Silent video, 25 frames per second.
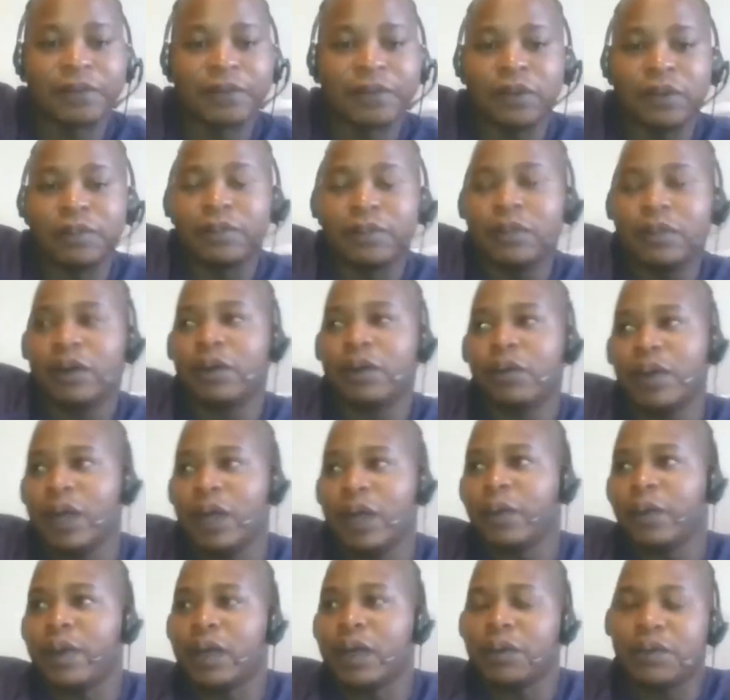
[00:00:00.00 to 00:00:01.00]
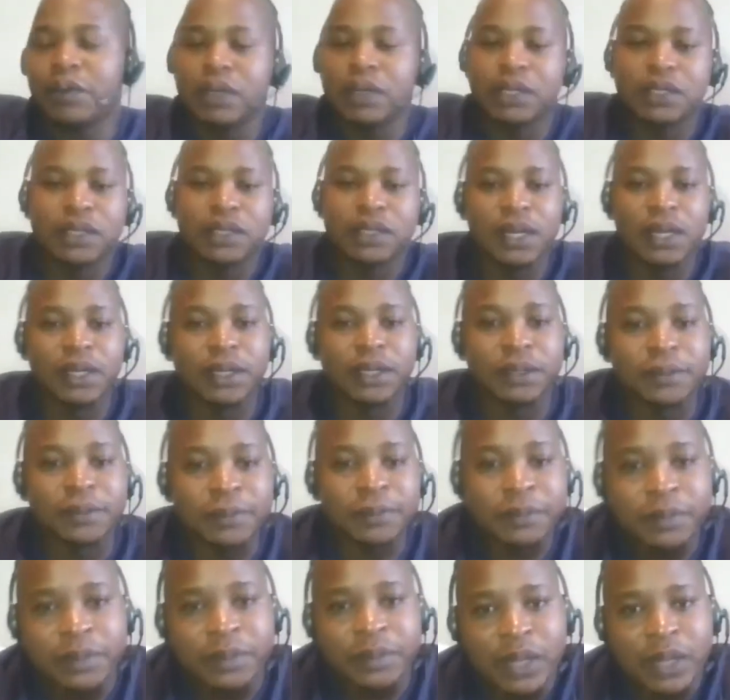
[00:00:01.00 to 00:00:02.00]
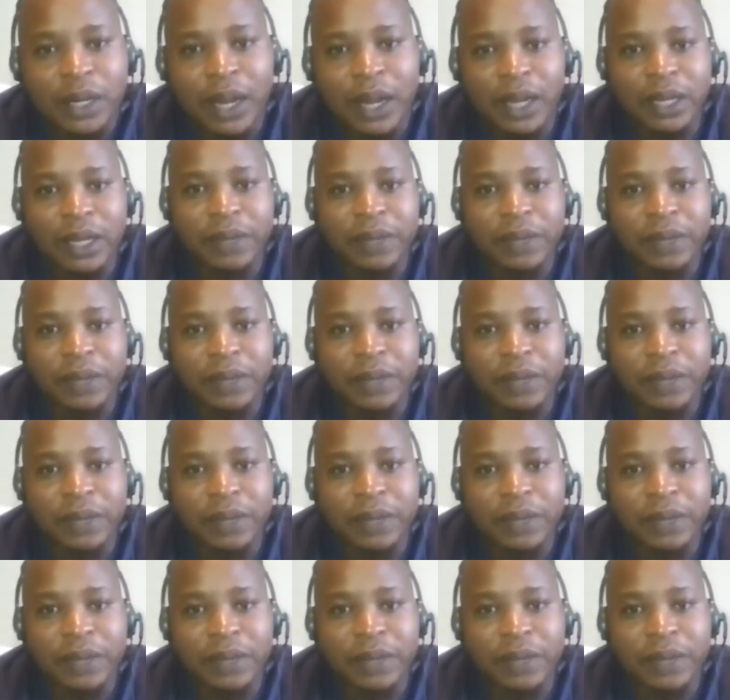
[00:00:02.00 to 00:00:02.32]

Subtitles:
from where we're staying. Like